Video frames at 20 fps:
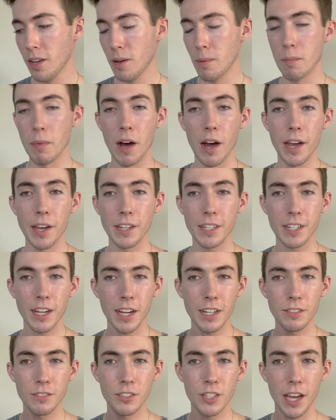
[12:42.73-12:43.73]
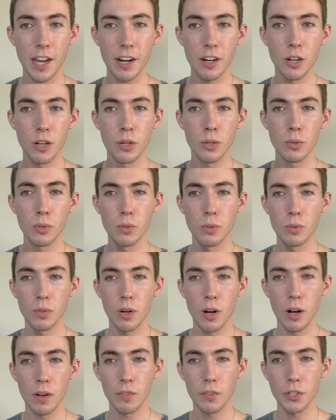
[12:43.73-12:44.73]
my kind of tarot
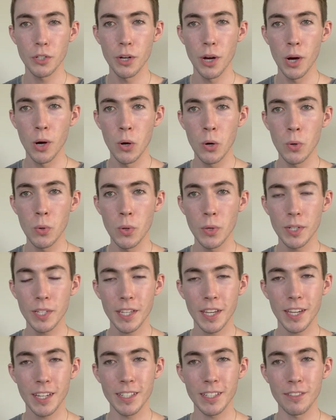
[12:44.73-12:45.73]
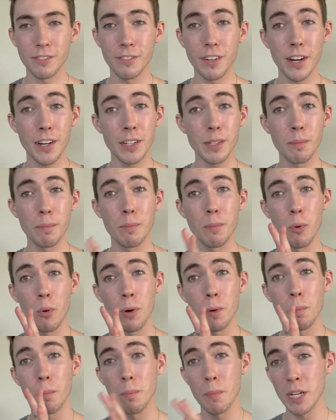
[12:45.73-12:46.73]
on the go kit, a very
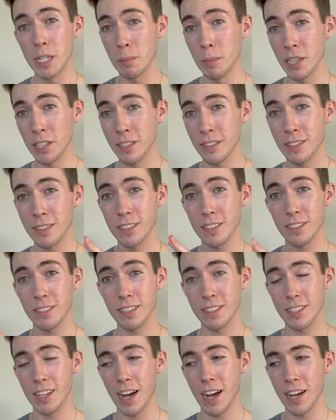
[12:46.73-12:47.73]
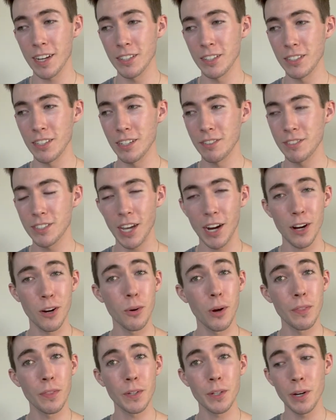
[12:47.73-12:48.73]
more minimalist style of tarot
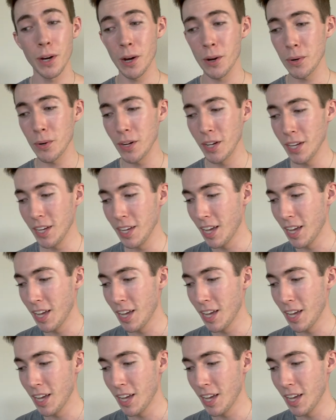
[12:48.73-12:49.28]
on the go.